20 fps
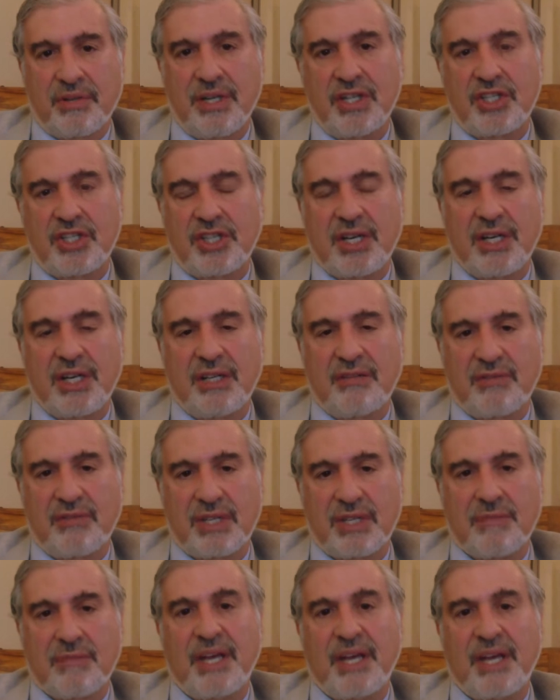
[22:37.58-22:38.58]
appreciate,
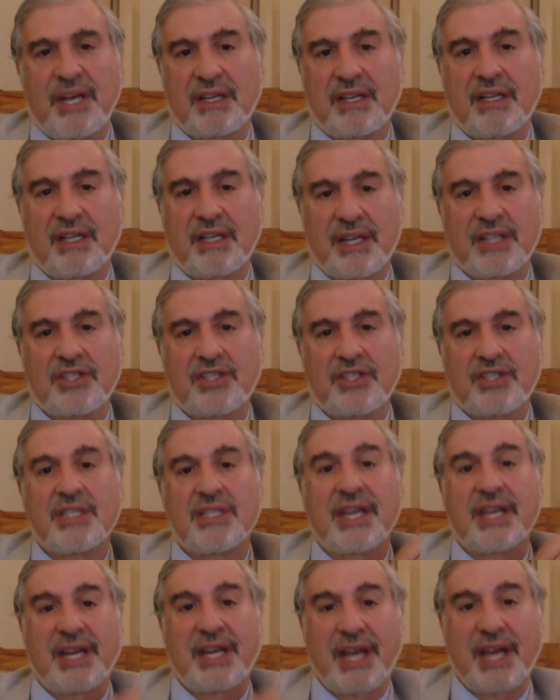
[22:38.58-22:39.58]
and respect the
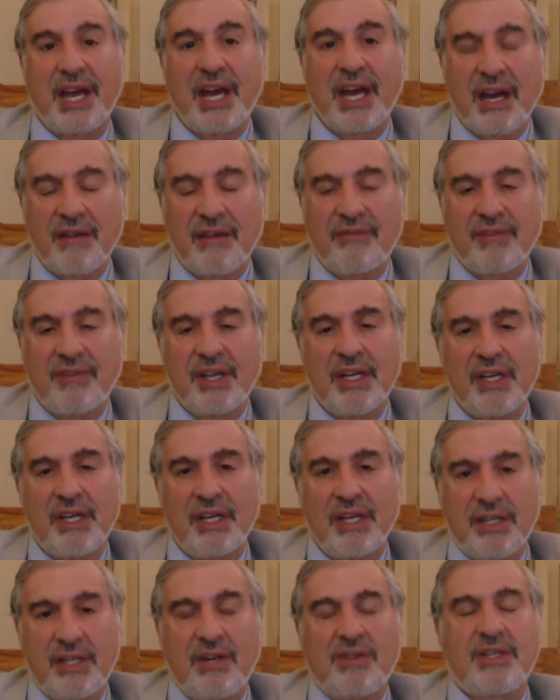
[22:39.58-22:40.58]
collections they have,
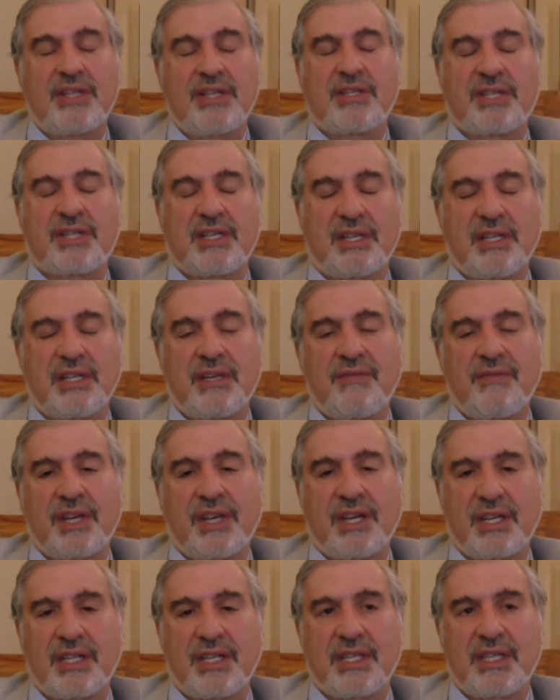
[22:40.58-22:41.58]
and know their
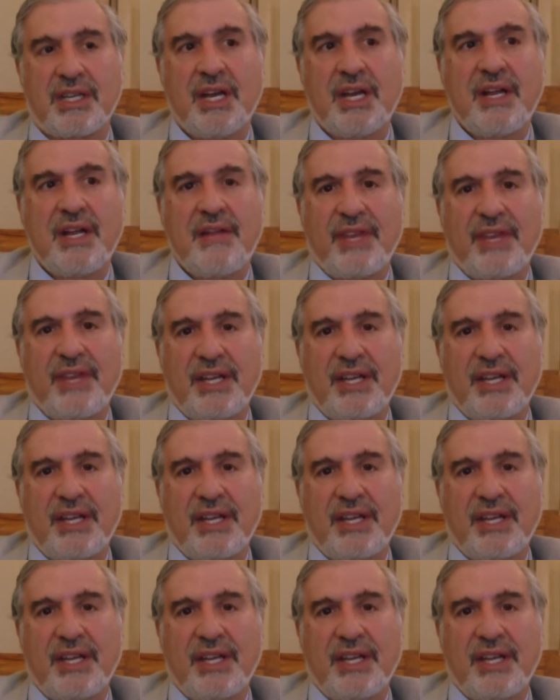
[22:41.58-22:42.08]
significance,